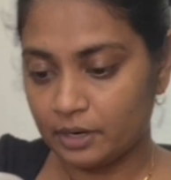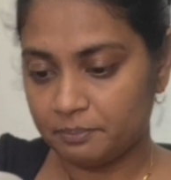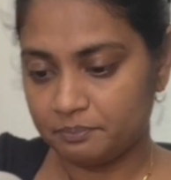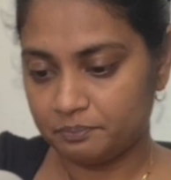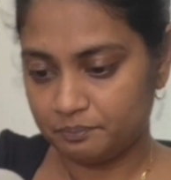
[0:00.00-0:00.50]
up
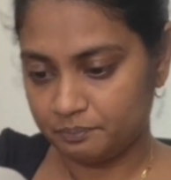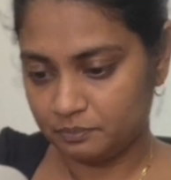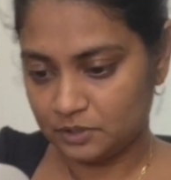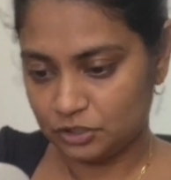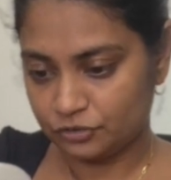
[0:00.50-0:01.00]

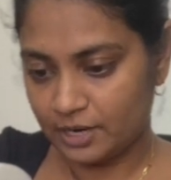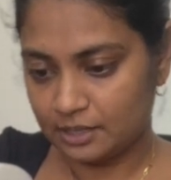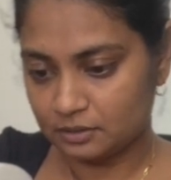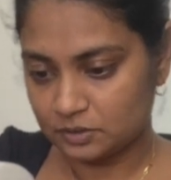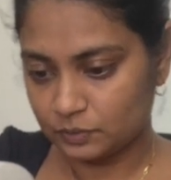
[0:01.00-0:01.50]
these
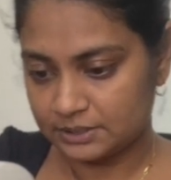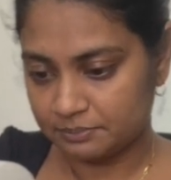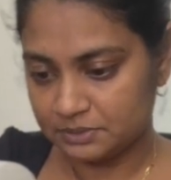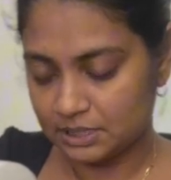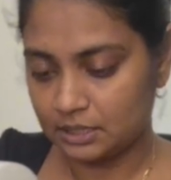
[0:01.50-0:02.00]
triangles once
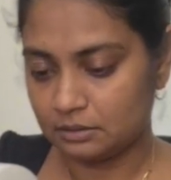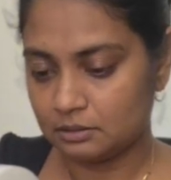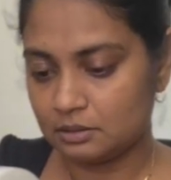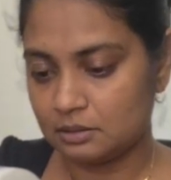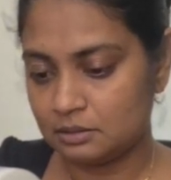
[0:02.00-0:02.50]
I'm done
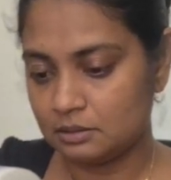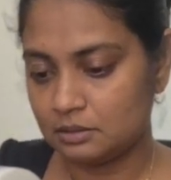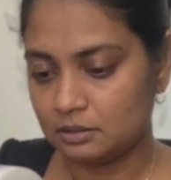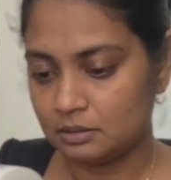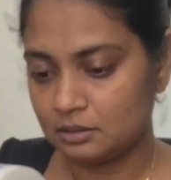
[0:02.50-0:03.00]

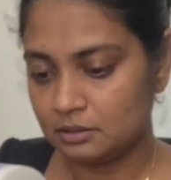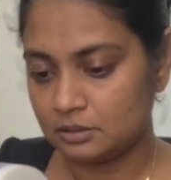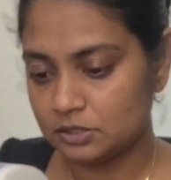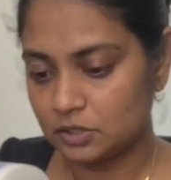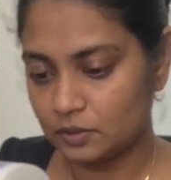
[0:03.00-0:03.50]

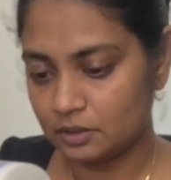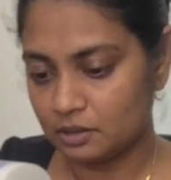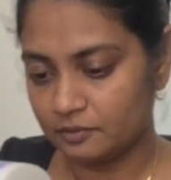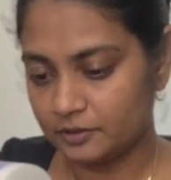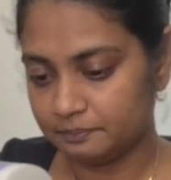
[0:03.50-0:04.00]
sewing
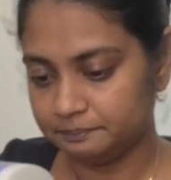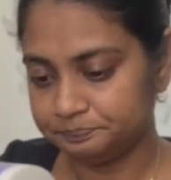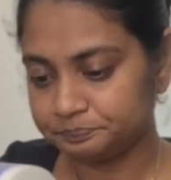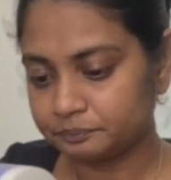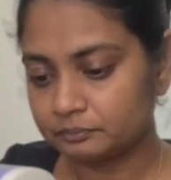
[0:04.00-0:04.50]
all of them.
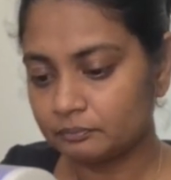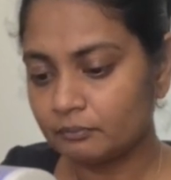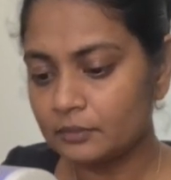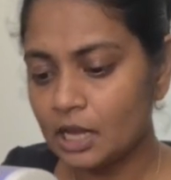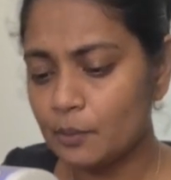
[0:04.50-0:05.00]

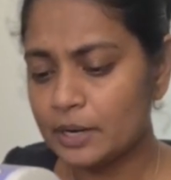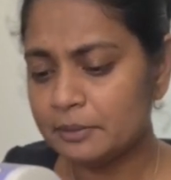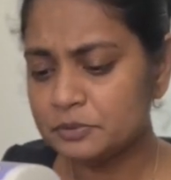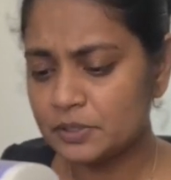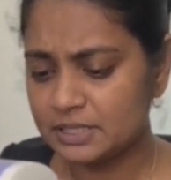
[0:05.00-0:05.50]
And what
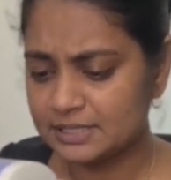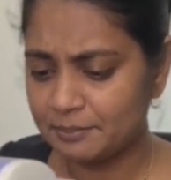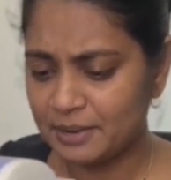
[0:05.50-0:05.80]
I'm doing is I'm